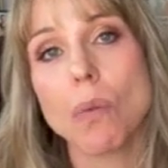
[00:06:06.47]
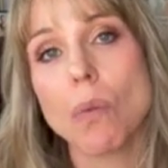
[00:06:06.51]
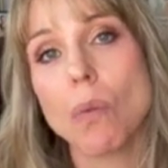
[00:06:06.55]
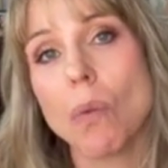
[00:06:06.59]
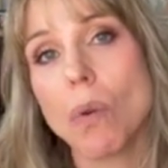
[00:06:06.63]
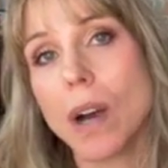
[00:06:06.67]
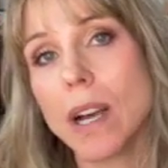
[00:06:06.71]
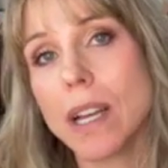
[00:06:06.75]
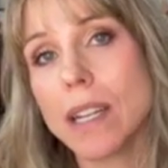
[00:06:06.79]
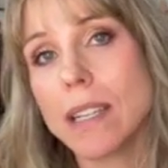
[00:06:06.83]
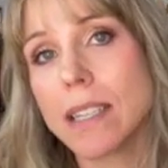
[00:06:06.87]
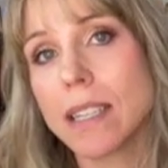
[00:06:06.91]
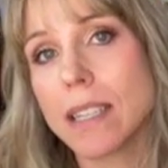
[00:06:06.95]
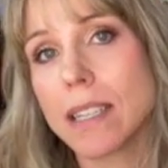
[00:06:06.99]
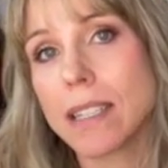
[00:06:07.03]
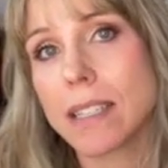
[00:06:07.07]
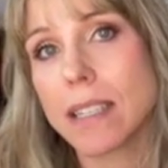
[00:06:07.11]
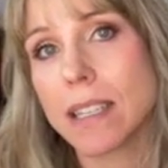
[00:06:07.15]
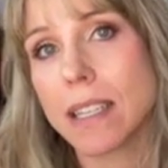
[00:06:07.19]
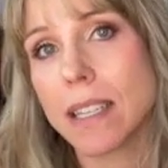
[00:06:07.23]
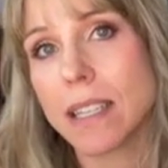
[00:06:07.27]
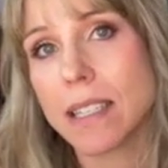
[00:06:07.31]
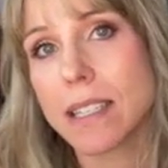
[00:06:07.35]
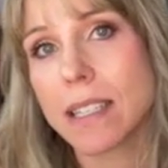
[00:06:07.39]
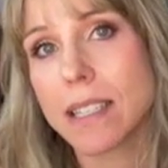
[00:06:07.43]
What does
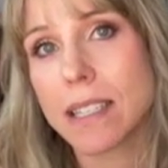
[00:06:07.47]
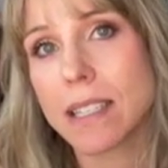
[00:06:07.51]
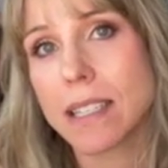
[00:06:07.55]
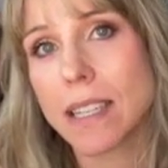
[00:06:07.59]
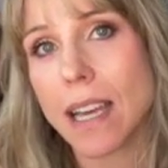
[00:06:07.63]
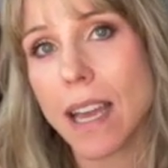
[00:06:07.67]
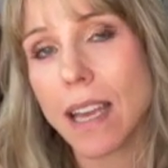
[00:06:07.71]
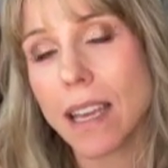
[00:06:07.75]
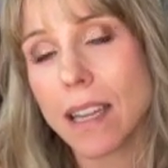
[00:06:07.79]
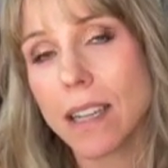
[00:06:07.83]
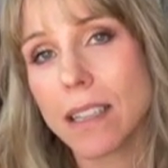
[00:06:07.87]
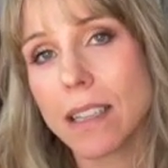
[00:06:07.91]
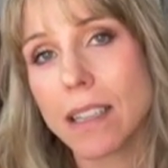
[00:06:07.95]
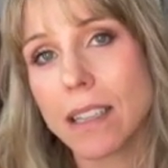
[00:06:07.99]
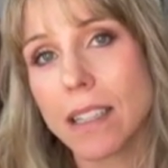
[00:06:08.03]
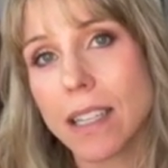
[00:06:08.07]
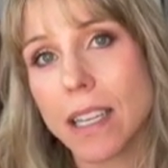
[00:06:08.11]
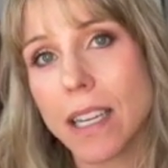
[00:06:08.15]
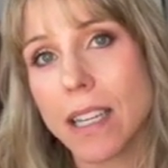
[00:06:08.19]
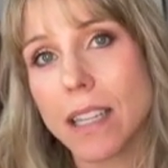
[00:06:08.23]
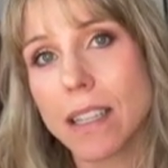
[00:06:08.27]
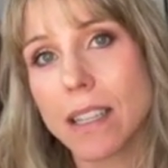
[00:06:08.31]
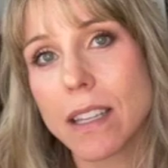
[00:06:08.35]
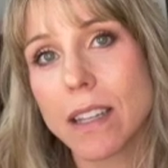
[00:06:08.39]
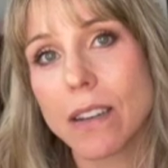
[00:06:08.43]
the style
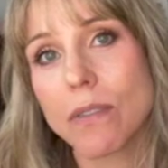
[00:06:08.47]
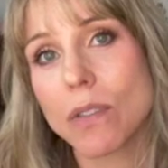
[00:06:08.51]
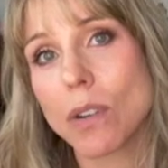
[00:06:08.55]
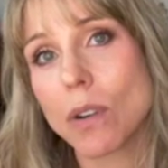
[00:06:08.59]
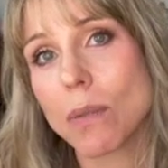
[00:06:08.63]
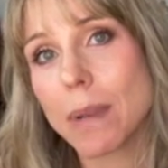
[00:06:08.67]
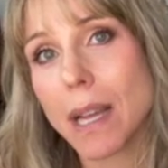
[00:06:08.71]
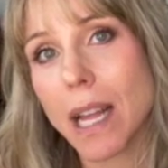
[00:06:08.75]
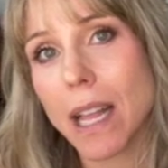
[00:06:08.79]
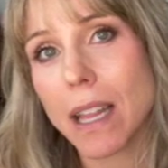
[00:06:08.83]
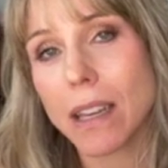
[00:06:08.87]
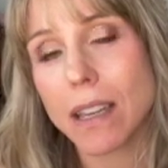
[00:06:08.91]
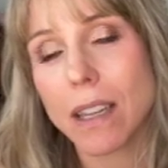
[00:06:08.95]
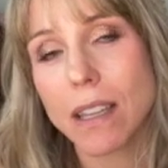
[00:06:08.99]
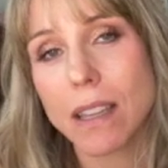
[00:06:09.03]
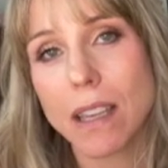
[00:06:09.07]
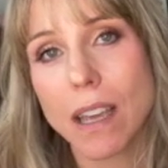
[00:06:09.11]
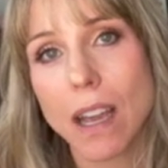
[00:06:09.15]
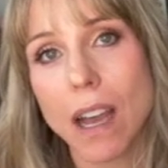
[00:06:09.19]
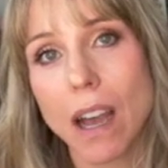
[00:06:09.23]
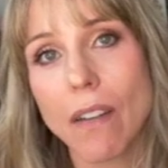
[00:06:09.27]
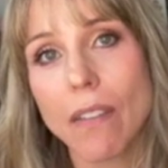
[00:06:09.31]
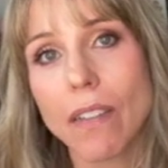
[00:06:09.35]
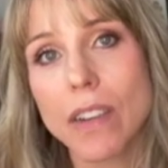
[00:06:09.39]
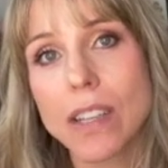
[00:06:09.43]
and the formality in the
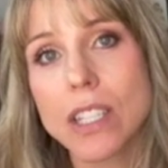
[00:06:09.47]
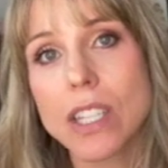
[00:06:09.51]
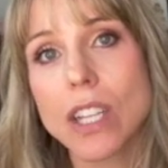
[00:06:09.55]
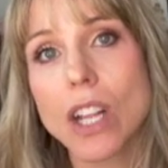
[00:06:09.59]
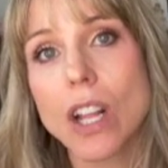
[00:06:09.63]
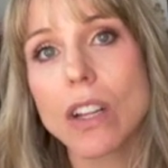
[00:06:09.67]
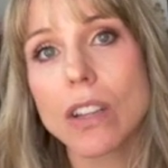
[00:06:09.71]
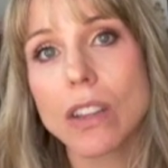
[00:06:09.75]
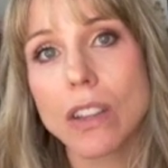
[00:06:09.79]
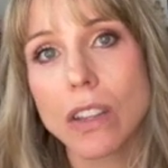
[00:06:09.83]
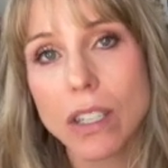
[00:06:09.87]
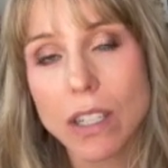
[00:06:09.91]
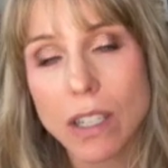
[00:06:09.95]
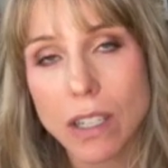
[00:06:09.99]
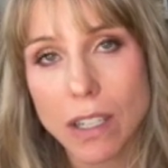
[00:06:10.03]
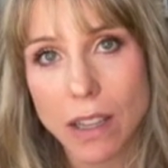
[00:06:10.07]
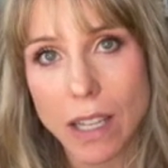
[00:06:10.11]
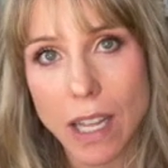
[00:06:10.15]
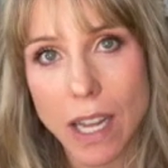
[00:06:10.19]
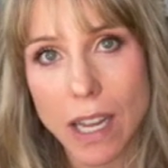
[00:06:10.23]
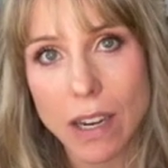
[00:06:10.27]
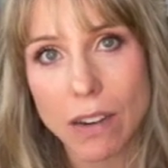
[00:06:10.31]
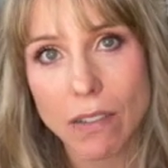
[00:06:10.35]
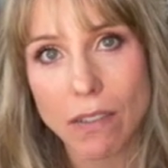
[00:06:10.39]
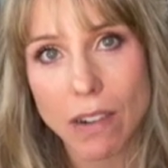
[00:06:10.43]
office look
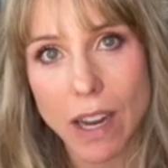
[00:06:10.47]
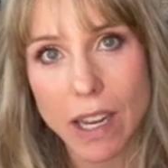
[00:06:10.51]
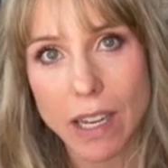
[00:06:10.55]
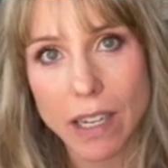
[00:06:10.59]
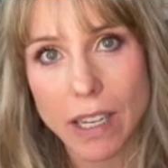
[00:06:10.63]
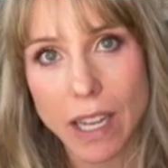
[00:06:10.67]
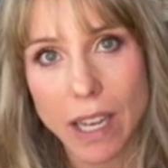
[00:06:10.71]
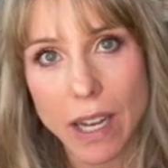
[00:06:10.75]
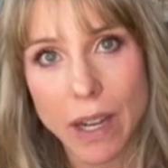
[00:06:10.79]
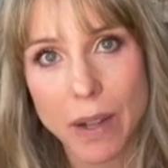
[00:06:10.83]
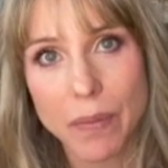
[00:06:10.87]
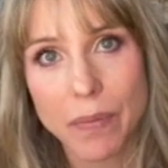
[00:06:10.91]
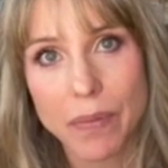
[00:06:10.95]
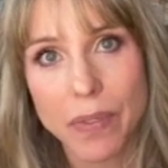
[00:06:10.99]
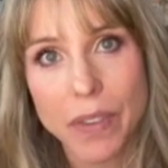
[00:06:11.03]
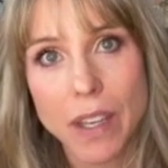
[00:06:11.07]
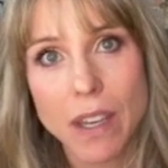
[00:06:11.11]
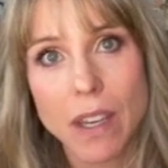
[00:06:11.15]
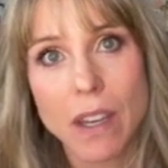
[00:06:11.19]
like right now?